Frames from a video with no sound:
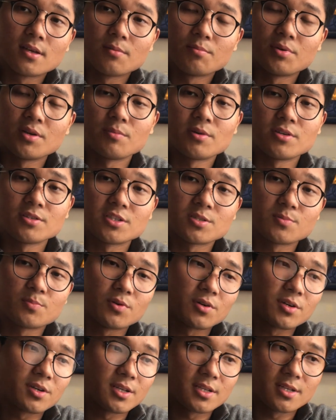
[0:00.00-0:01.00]
pretty much this
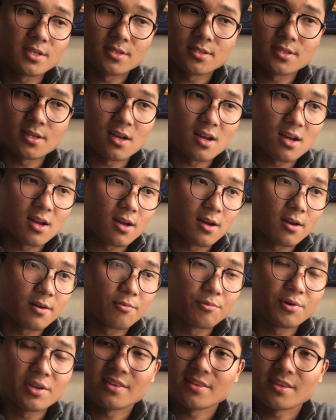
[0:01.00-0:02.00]
book is
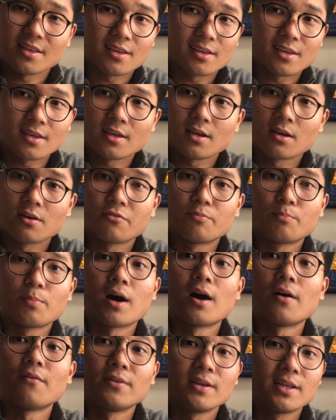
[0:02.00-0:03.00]
rethinking of
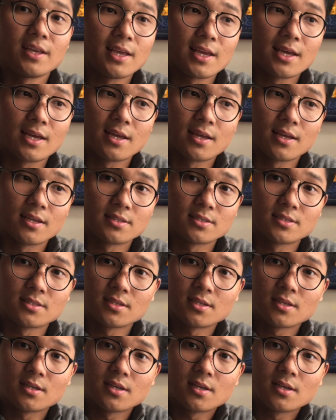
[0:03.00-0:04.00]
poverty and
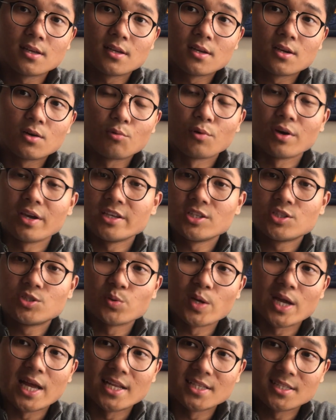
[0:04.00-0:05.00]
ways
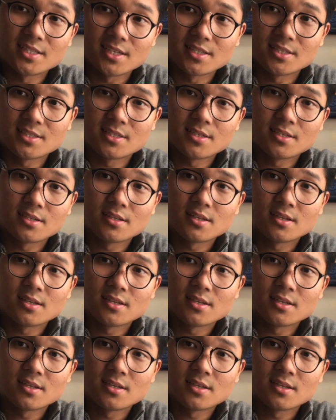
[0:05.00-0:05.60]
to end it.